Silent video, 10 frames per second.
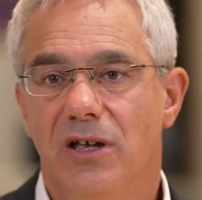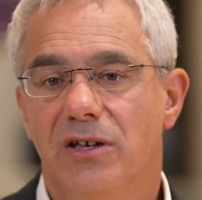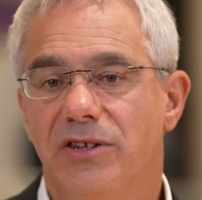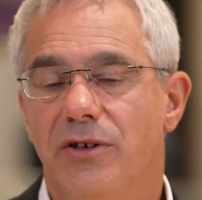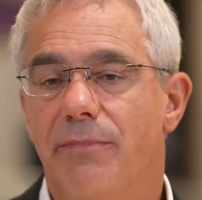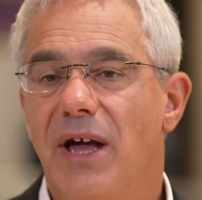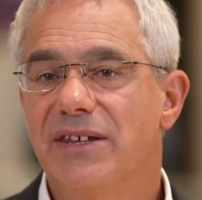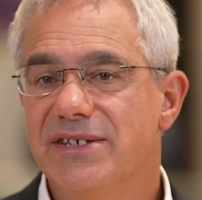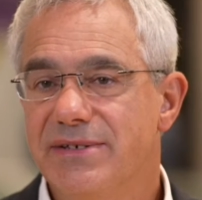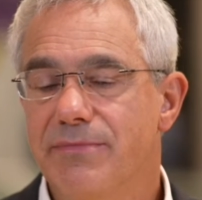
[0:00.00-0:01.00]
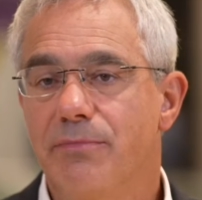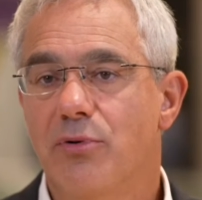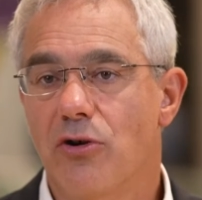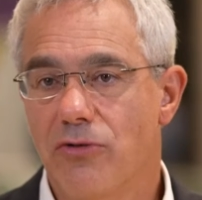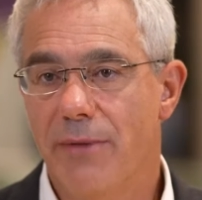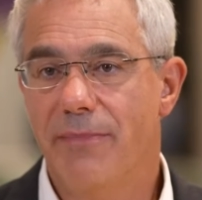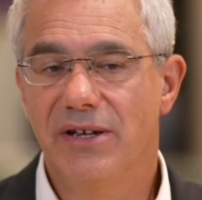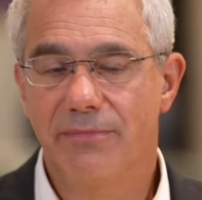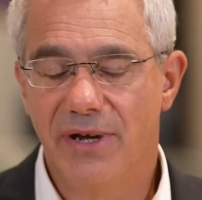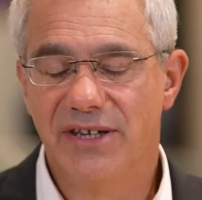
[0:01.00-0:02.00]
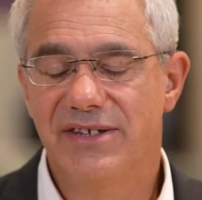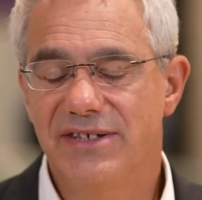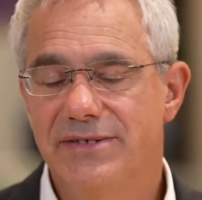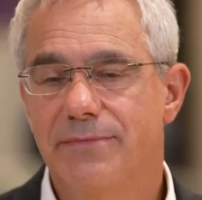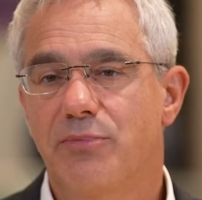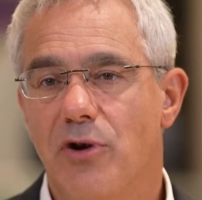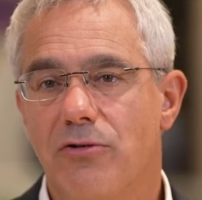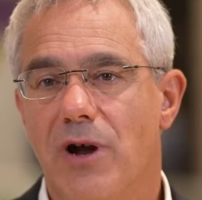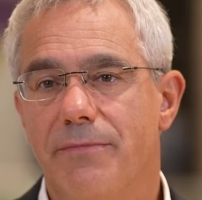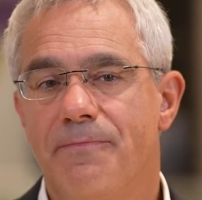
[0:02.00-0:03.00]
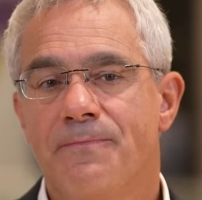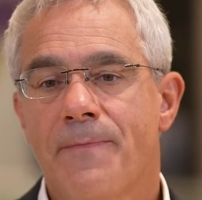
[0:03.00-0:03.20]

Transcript: in the MagnetisMM program, mag MagnetisMM program,